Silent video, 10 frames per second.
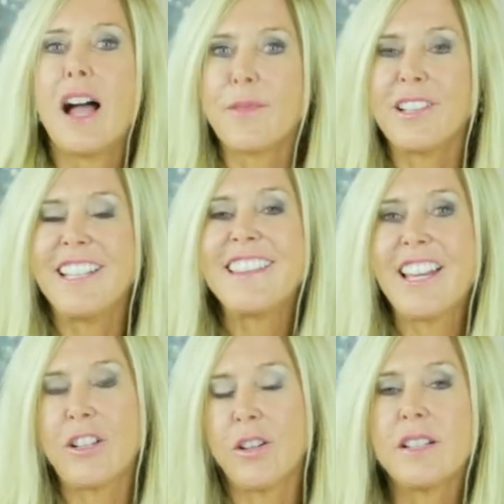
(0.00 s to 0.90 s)
I'm gonna let
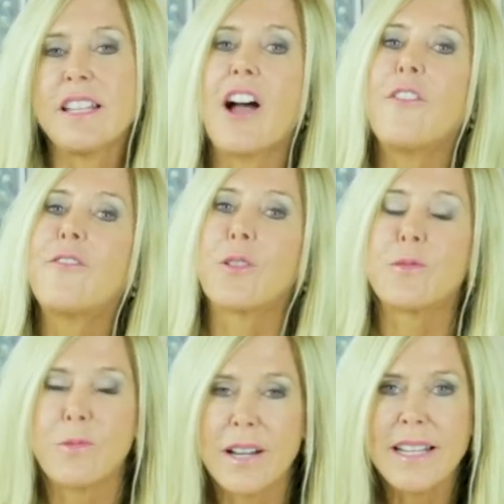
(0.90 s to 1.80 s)
that cook now for
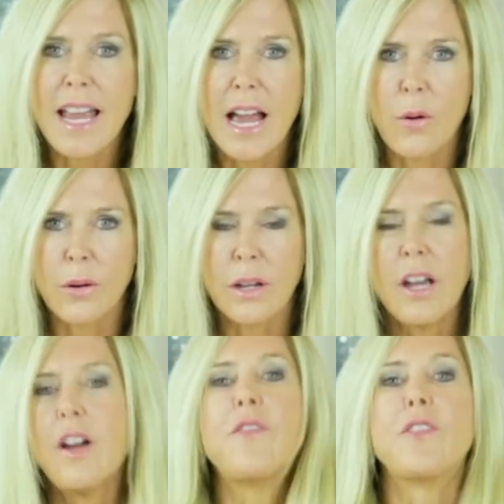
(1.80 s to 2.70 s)
1 hour.
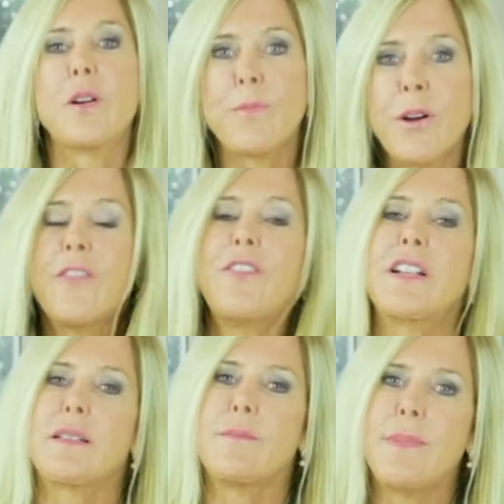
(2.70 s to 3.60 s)
For a
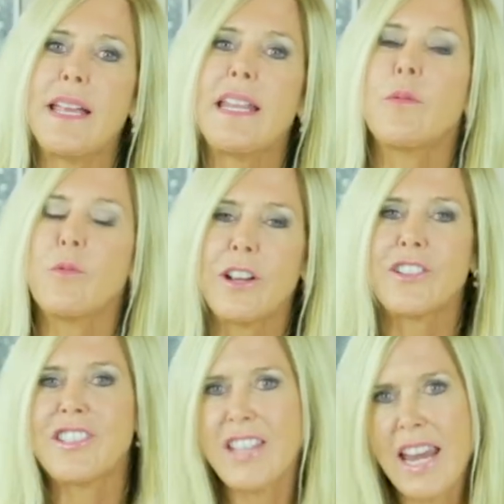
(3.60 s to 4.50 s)
perfect medium rare
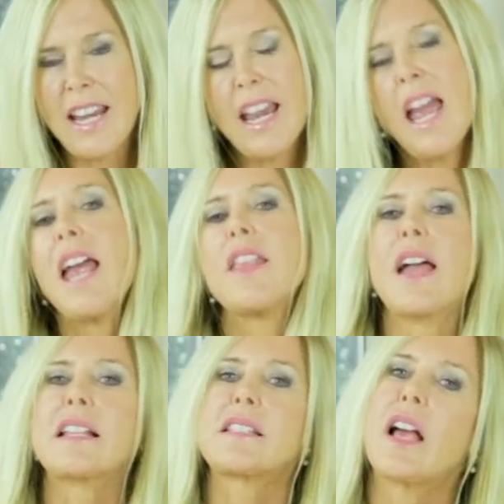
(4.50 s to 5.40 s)
steak
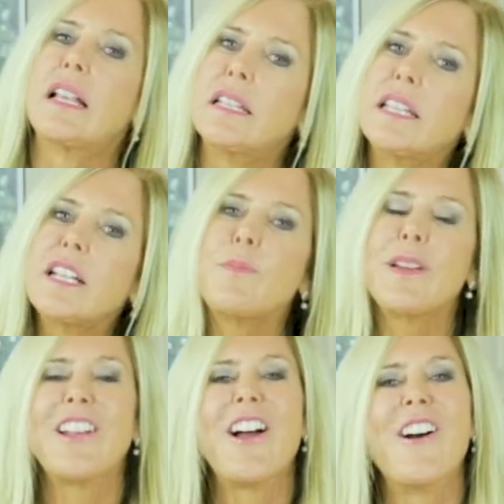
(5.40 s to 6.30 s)
that's a little
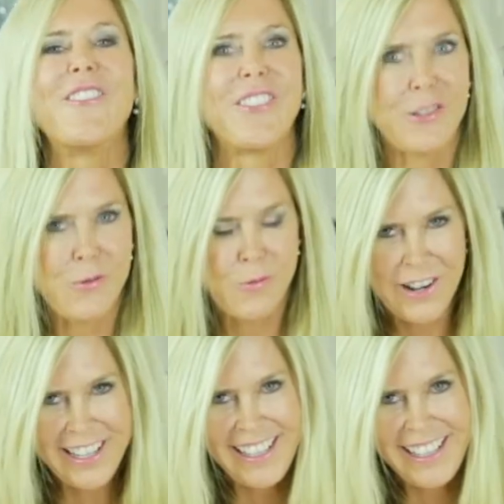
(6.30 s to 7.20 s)
bit over
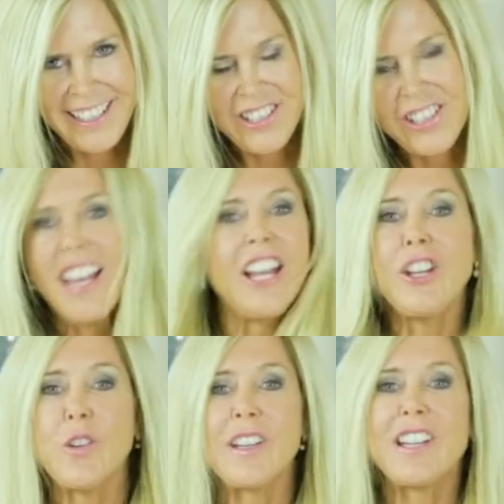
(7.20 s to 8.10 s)
1 inch.
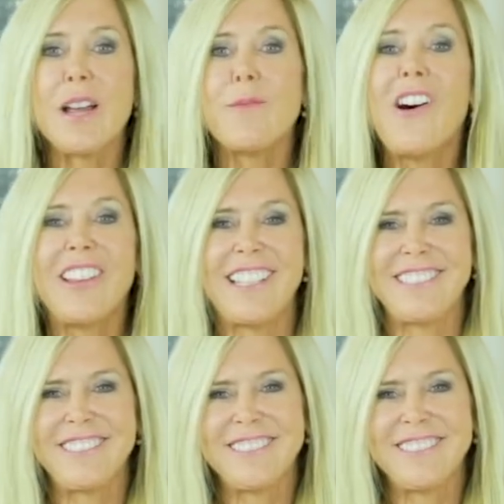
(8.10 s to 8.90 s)
You can eyeball it.